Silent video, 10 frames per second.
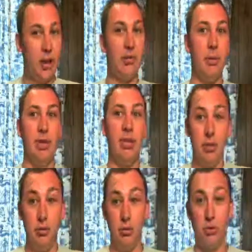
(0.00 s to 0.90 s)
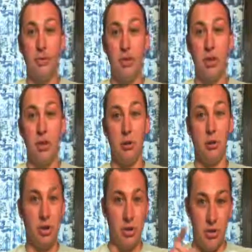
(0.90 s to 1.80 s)
And making YouTube
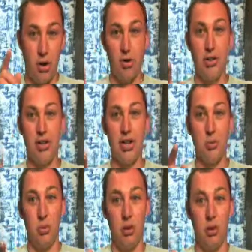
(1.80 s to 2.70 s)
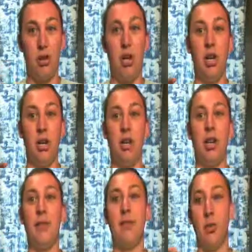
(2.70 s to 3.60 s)
videos, as hard as they were,
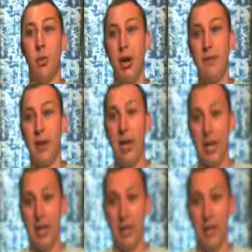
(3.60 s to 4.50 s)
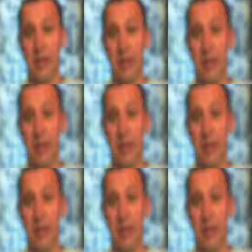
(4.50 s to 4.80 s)
not having Wi-Fi,